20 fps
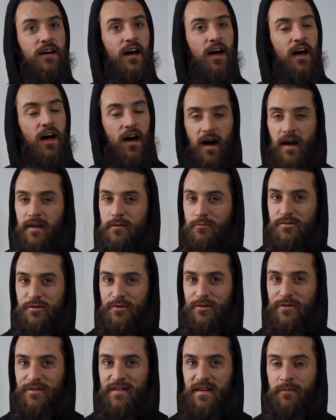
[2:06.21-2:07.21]
I am
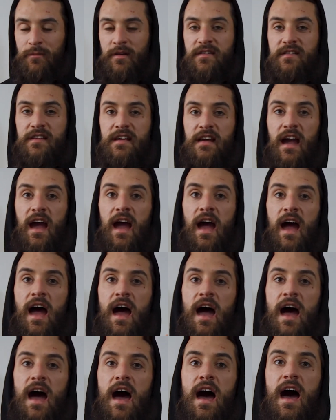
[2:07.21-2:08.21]
Jordan T. Mystic,
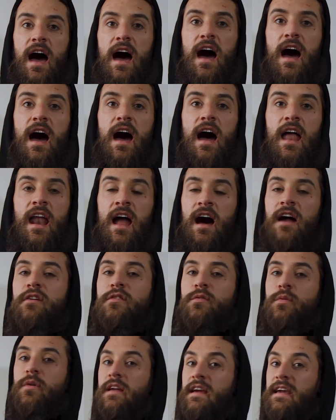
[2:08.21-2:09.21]
an
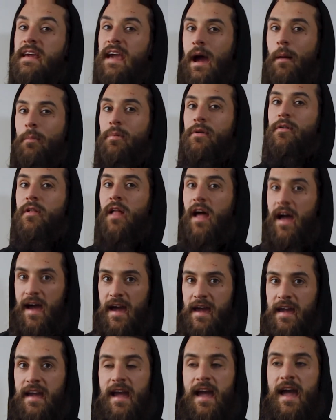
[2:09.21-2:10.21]
artist with a capital
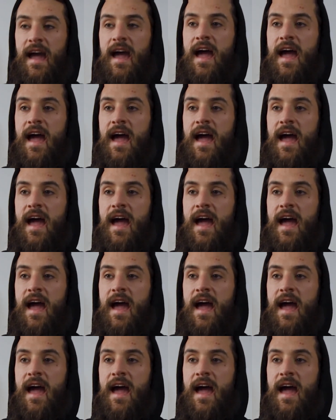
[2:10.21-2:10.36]
A,